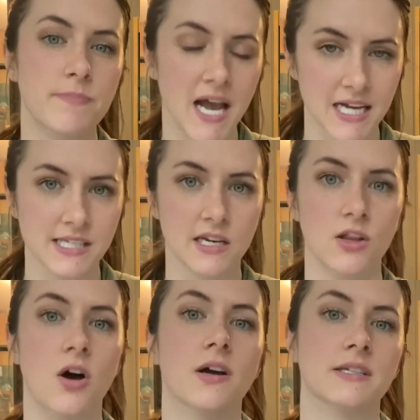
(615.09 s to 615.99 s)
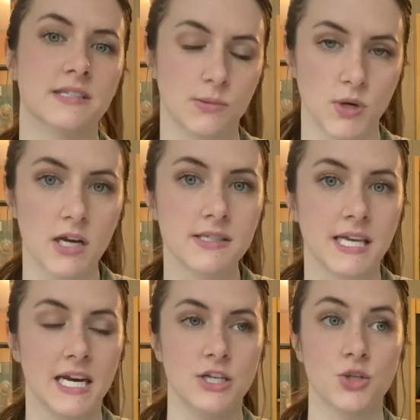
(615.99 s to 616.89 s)
pass it along and someone else
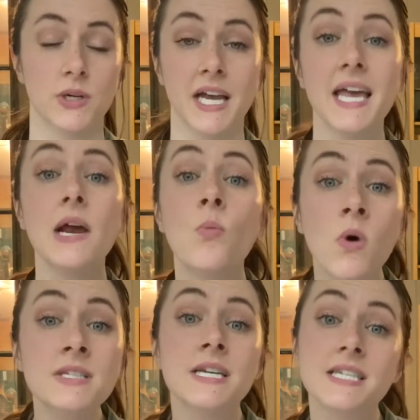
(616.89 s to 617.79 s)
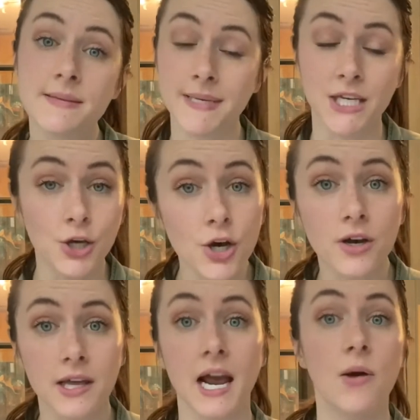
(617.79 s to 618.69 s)
can enjoy it. And I want it to be good.